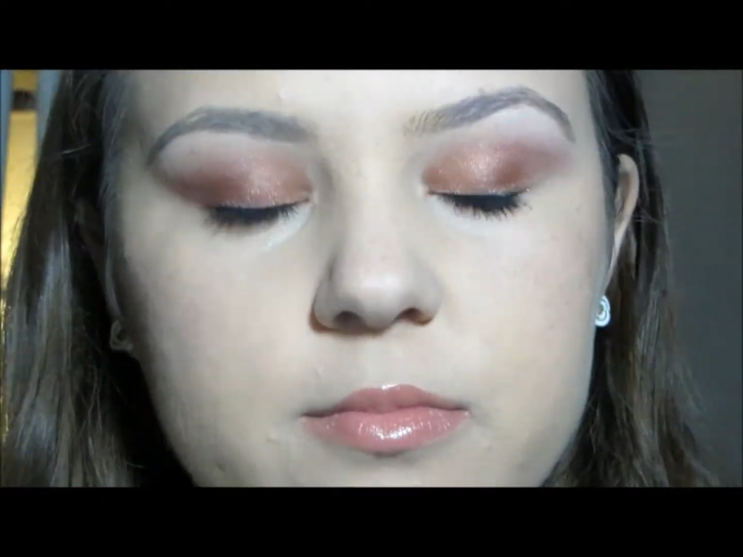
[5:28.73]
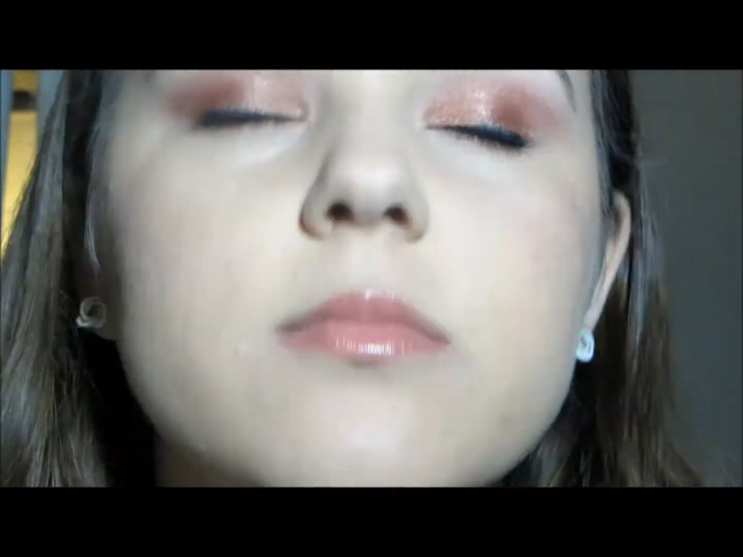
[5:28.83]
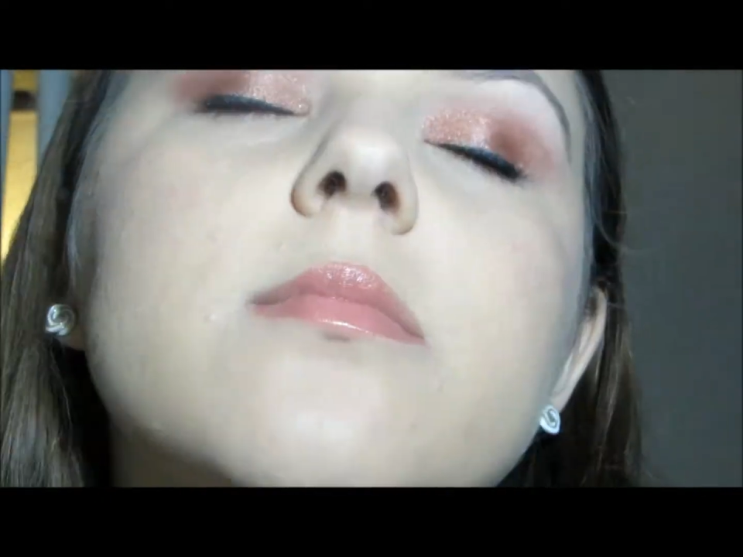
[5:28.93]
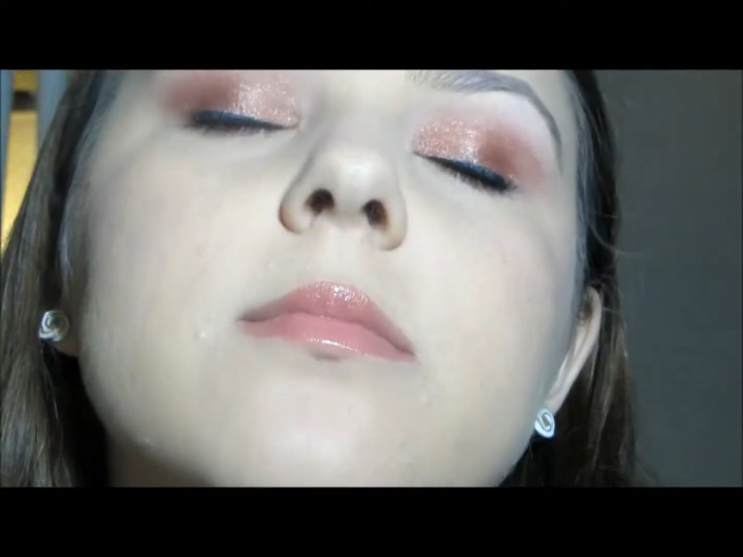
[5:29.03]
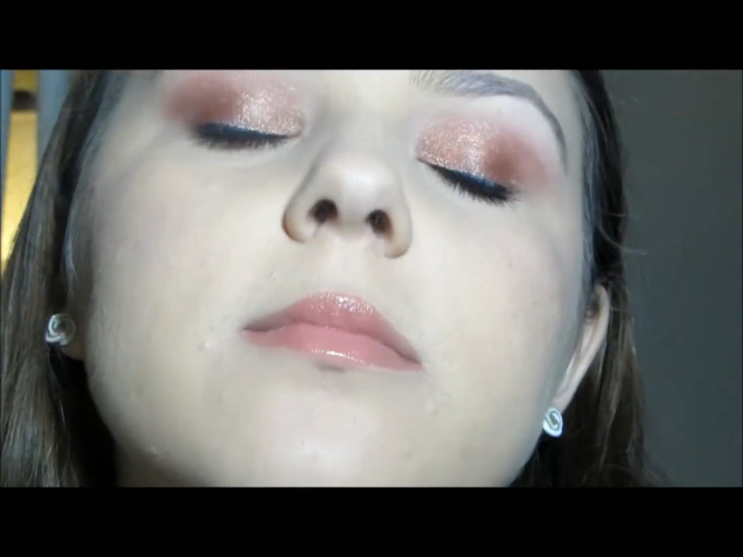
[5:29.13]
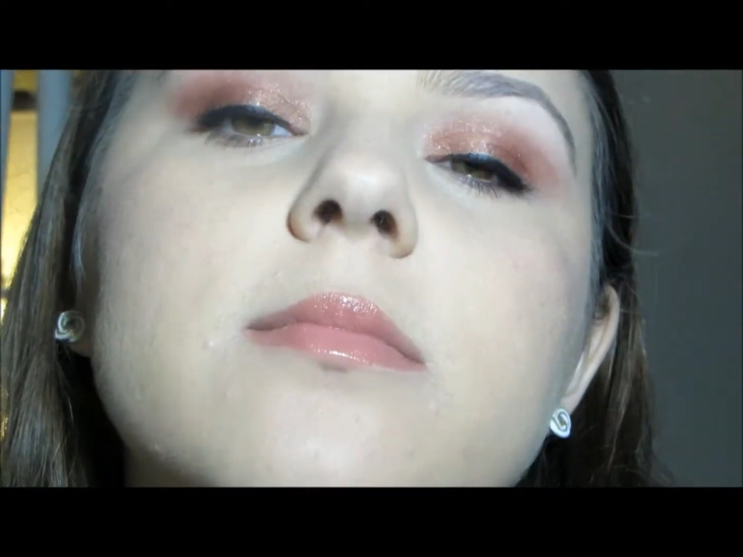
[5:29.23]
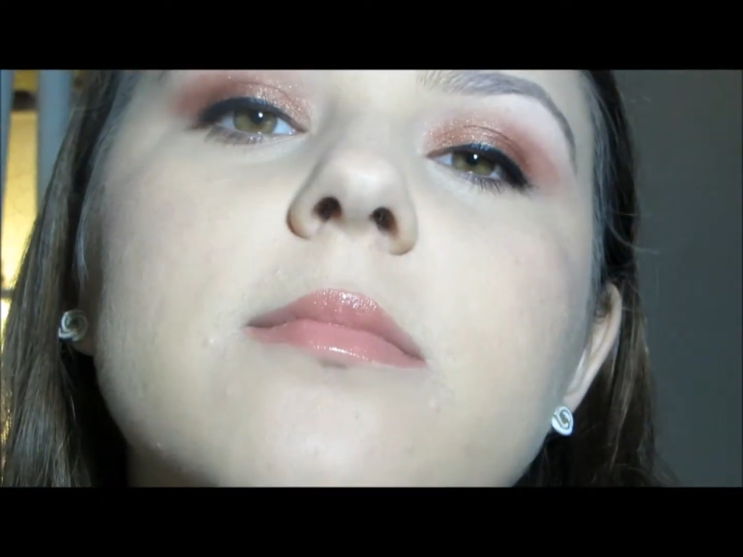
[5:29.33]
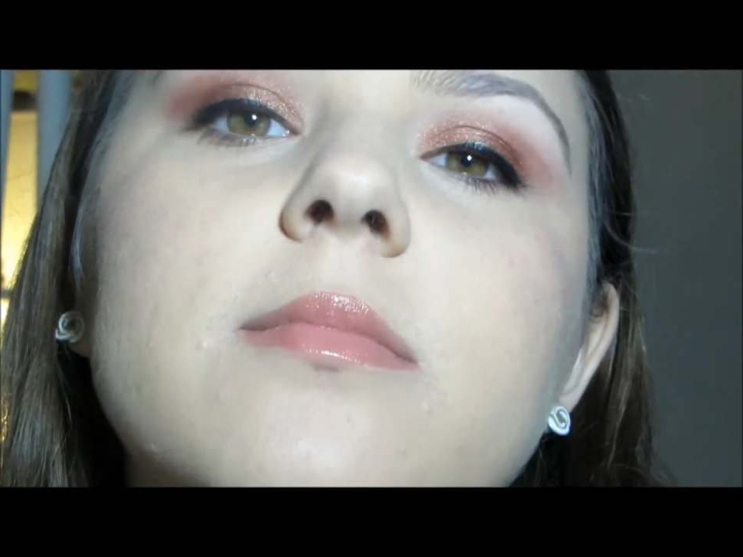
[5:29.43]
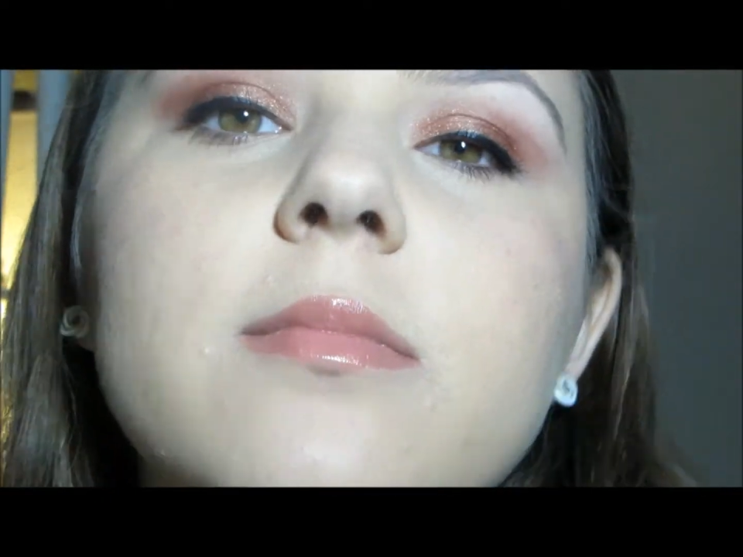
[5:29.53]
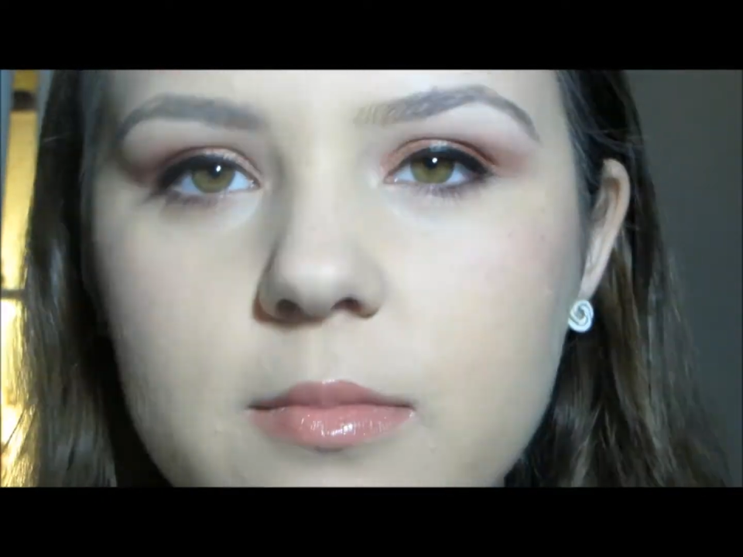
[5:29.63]
on a dark lip,
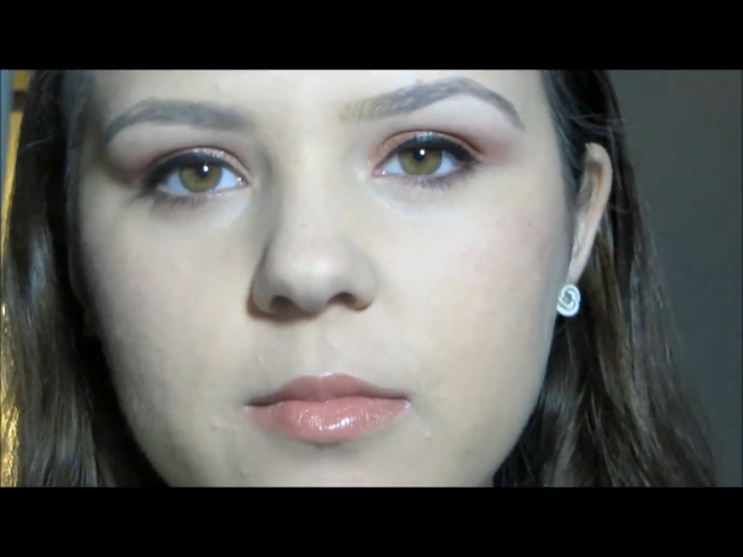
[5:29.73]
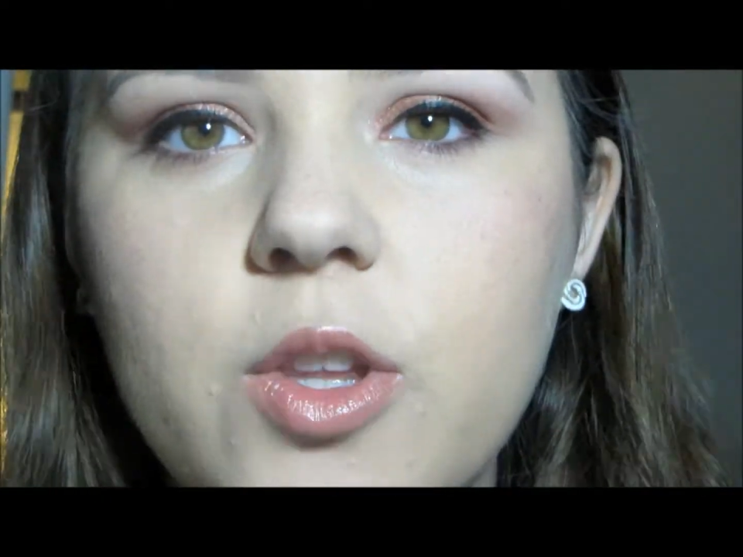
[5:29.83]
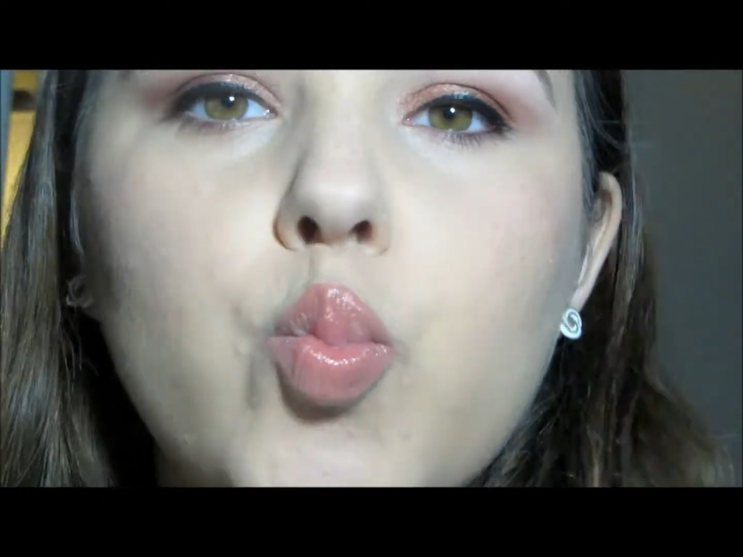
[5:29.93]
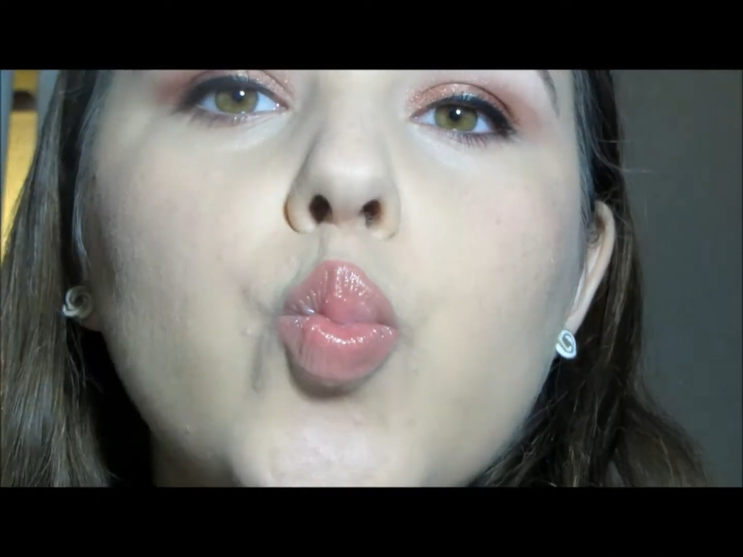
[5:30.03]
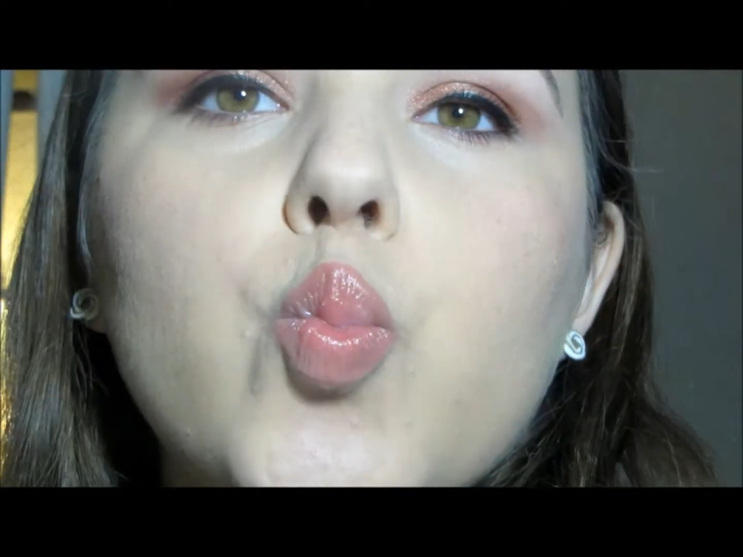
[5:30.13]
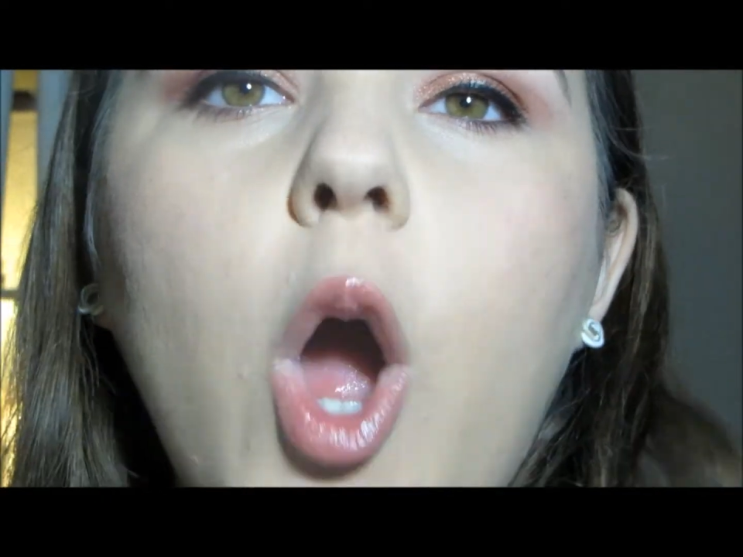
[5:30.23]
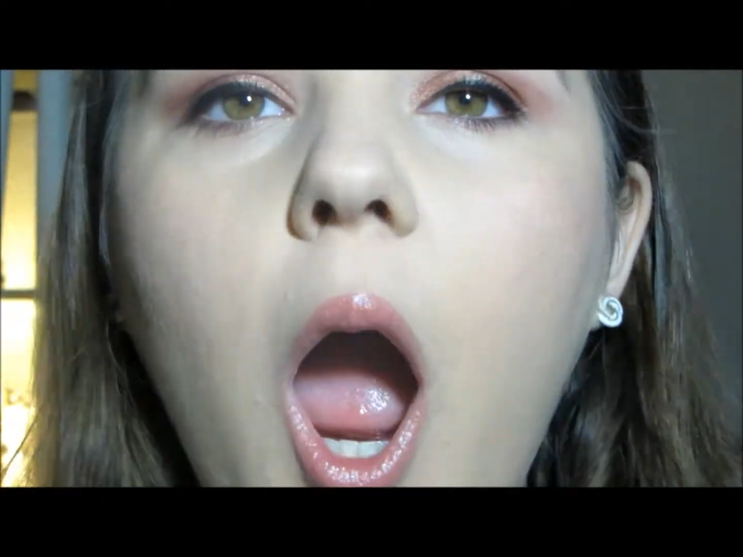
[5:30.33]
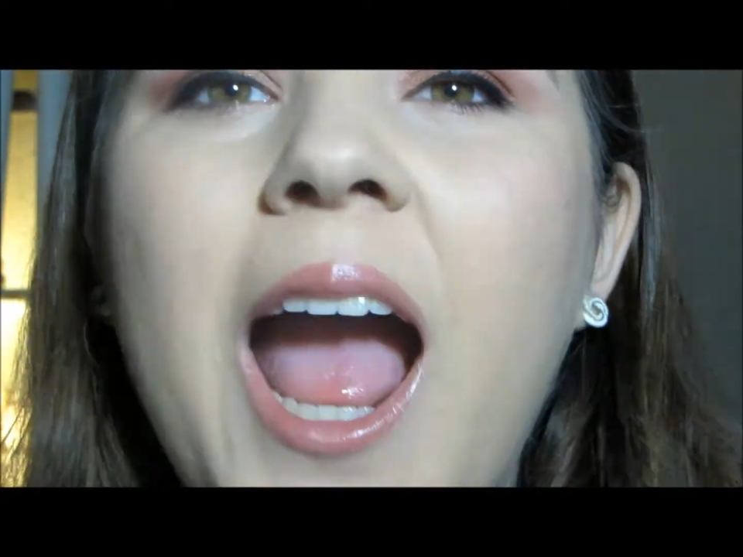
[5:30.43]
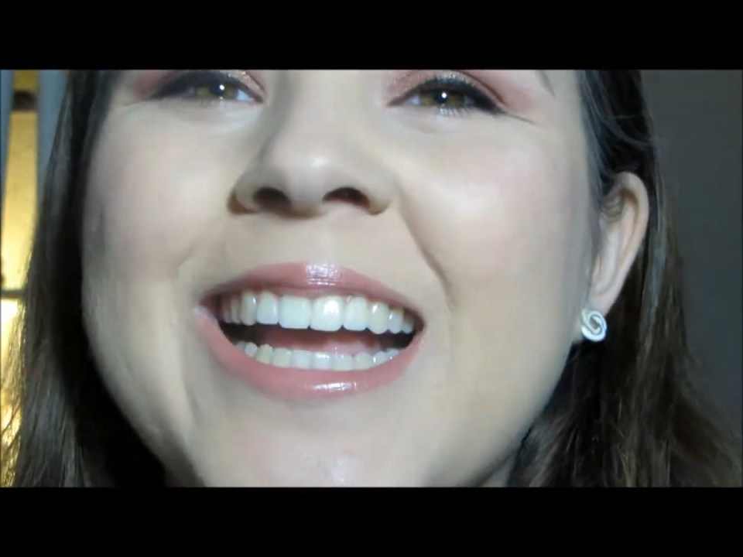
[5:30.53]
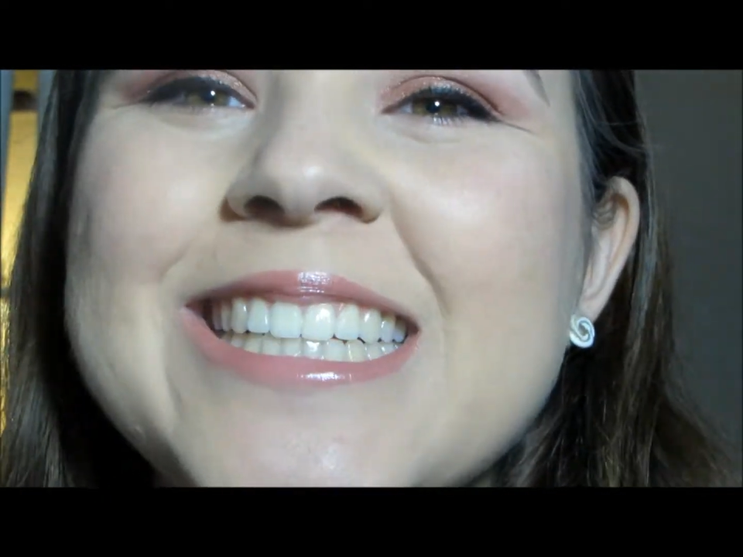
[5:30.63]
and that's
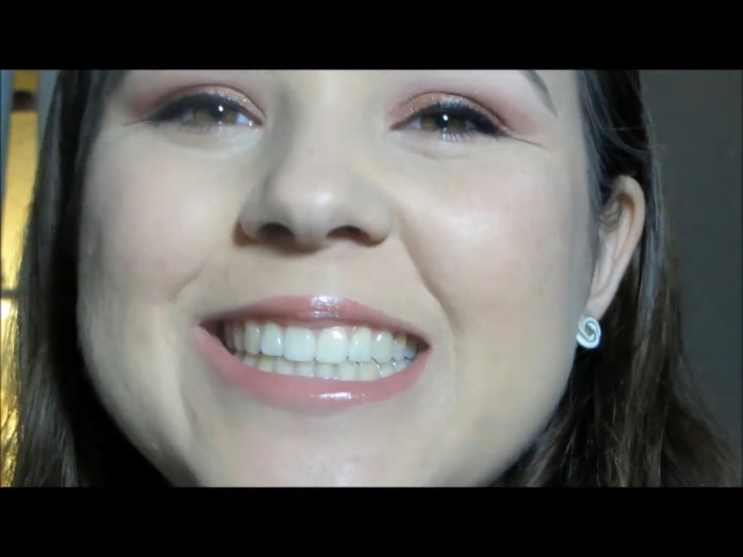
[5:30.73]
all.